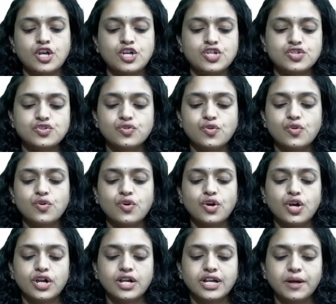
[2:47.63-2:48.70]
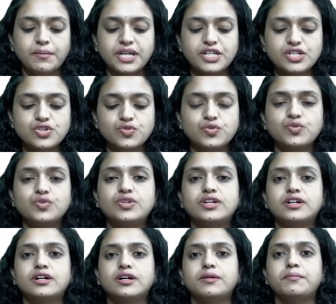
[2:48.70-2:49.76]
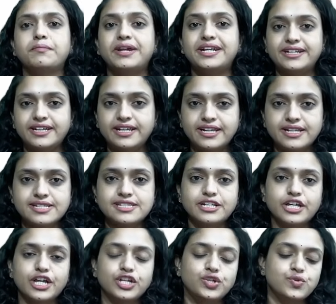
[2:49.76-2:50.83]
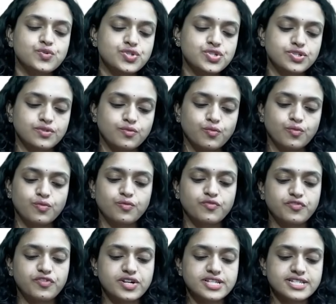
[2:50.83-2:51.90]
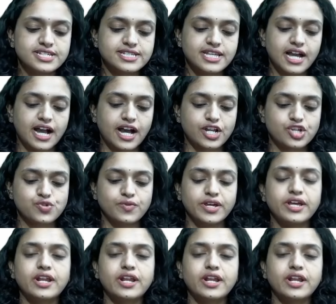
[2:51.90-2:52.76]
So, coming to the materials that are used, first is the arch wire.